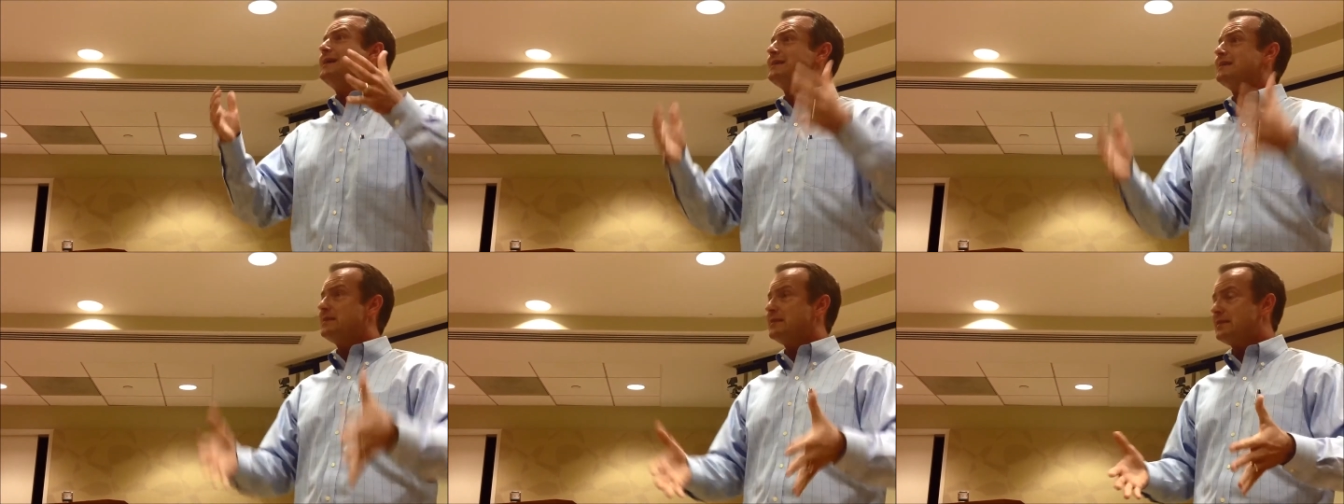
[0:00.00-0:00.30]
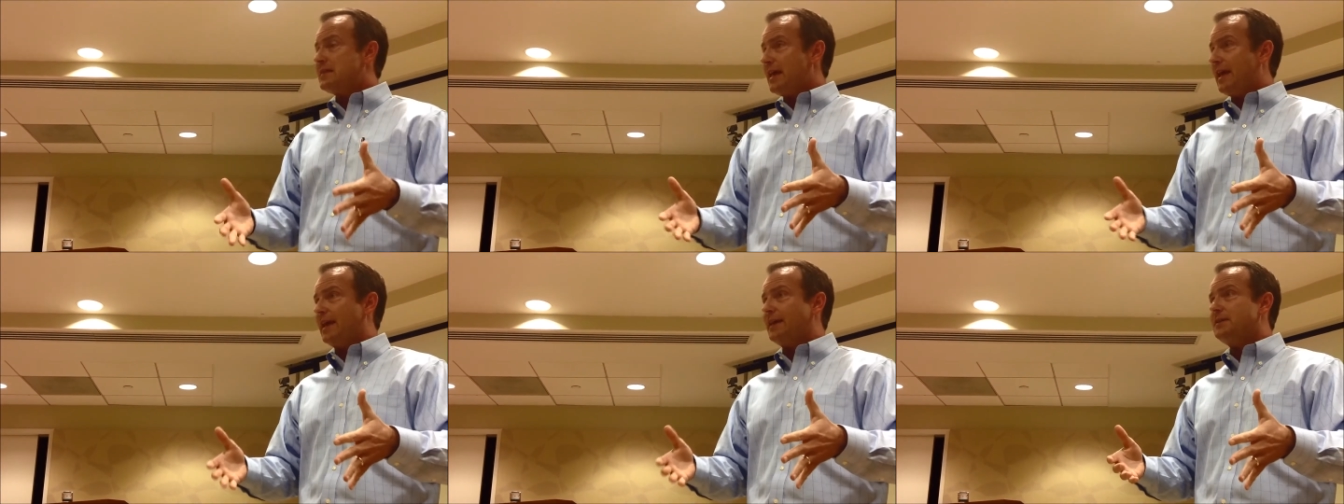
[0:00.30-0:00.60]

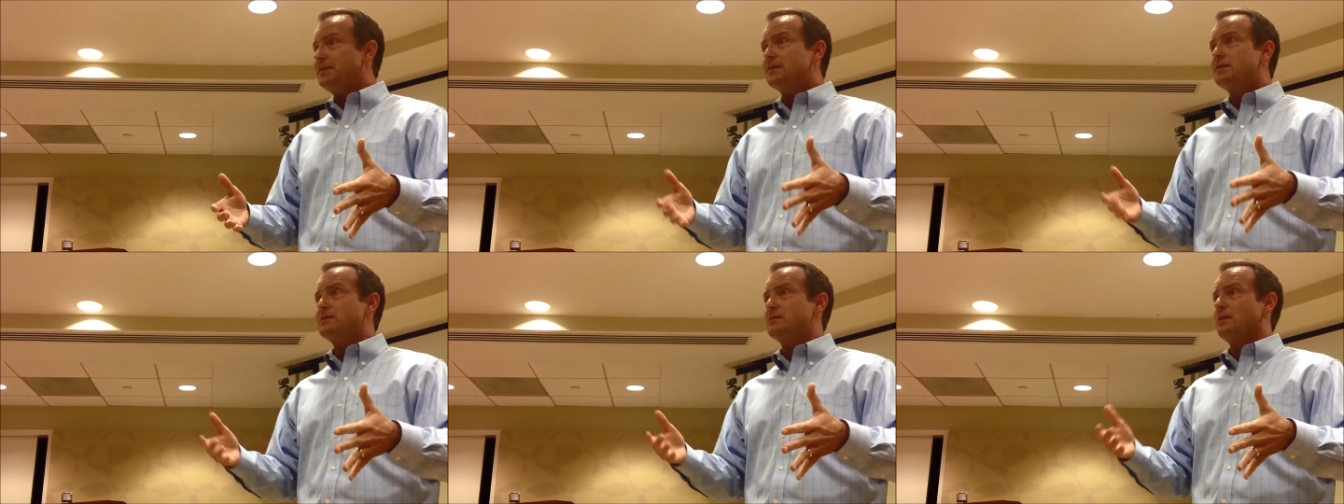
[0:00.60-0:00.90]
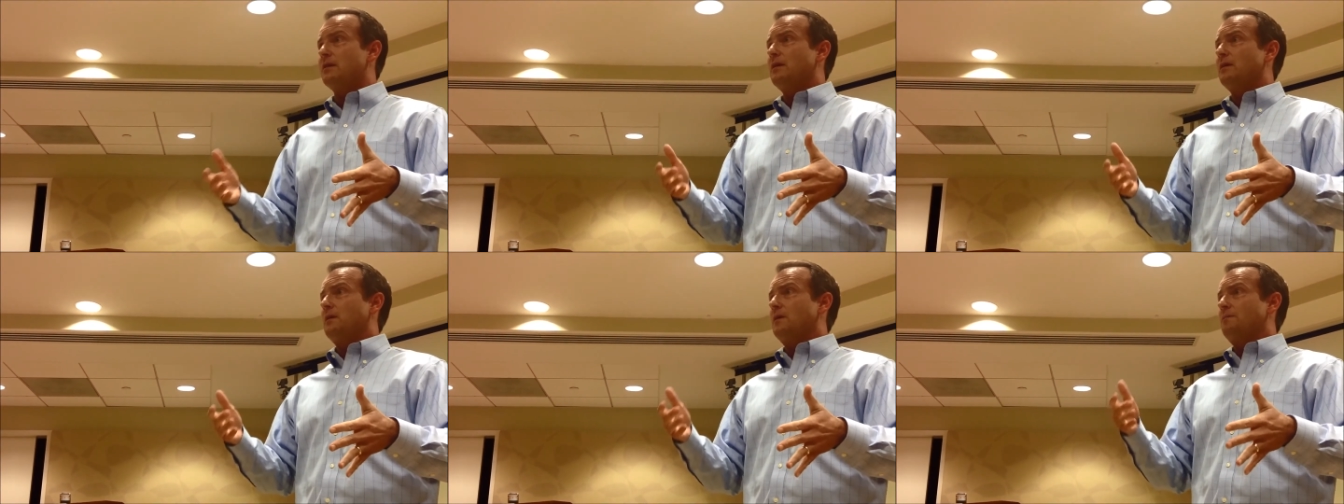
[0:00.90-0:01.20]

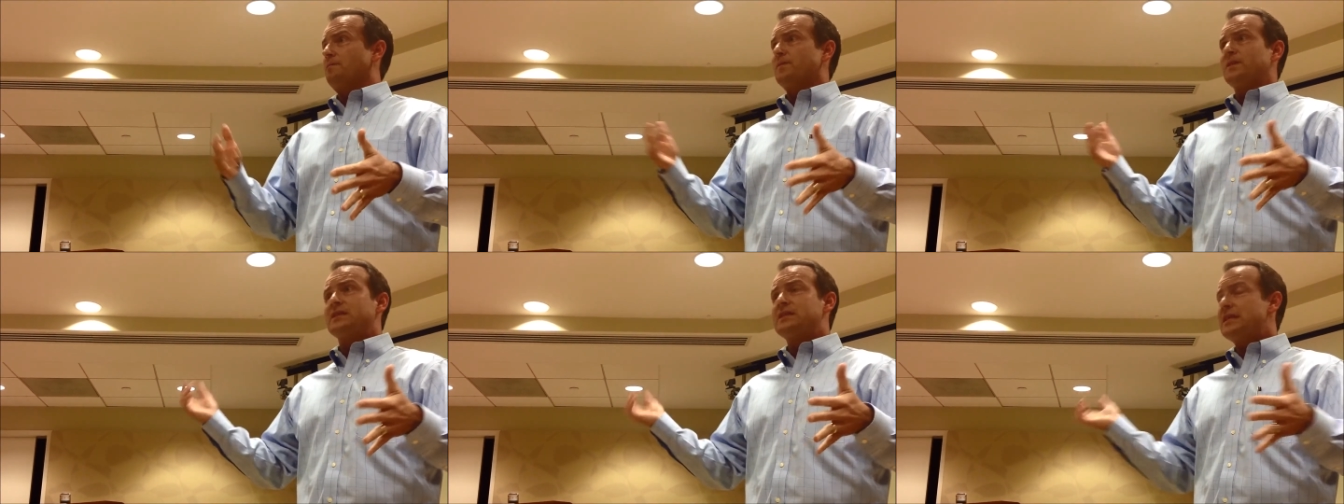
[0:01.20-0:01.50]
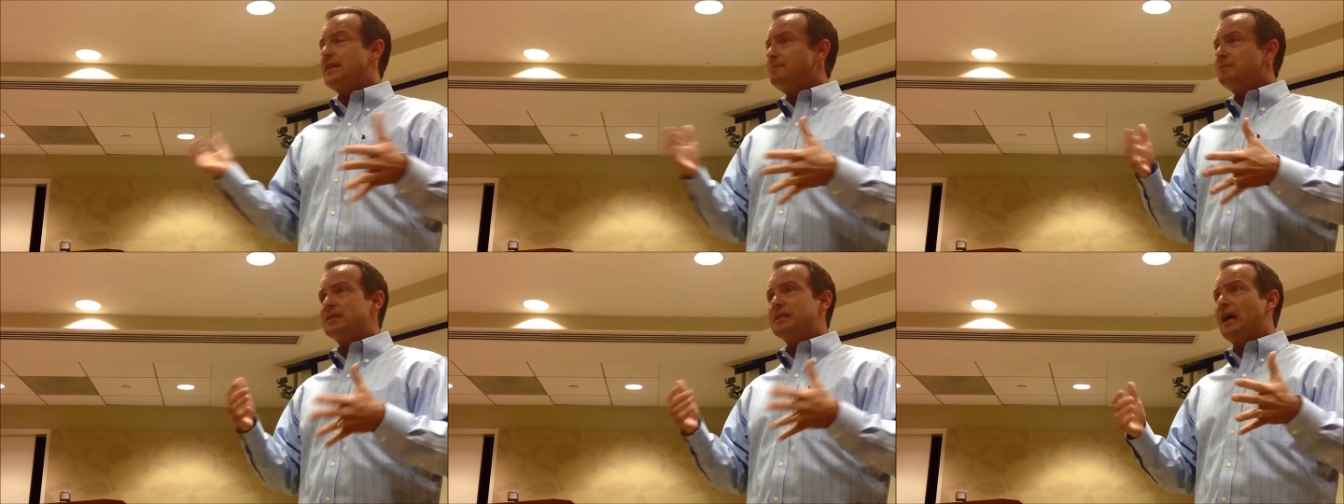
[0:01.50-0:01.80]
sits,
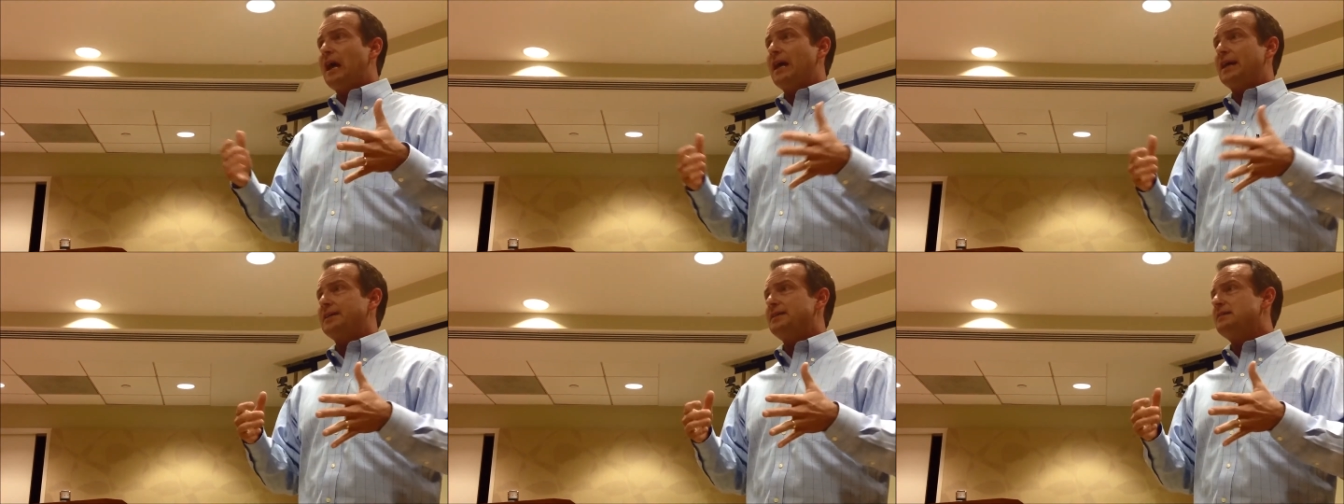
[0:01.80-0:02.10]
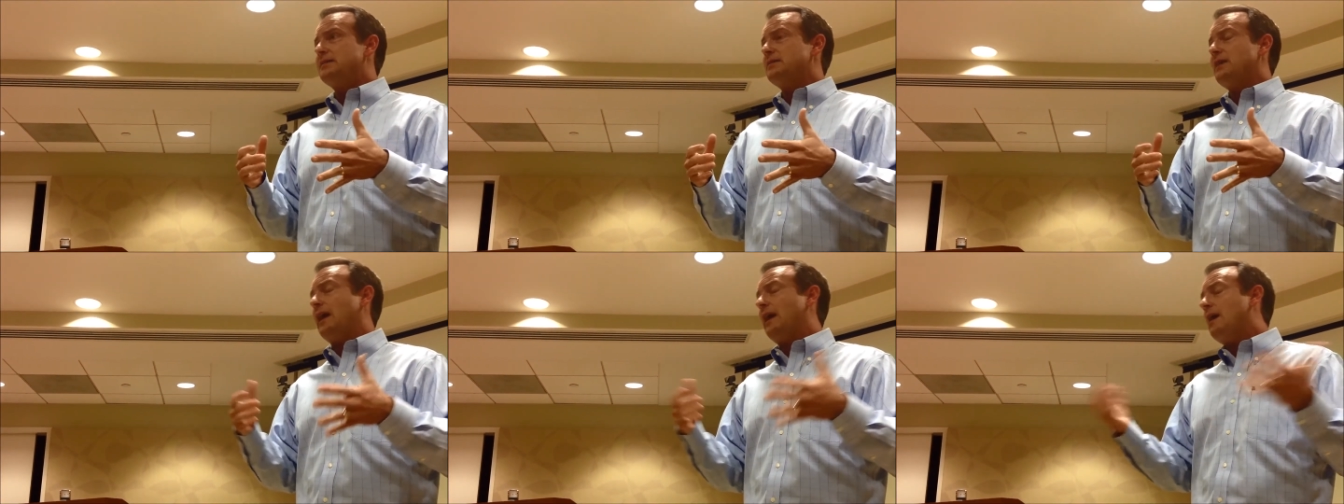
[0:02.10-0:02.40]
seems nice.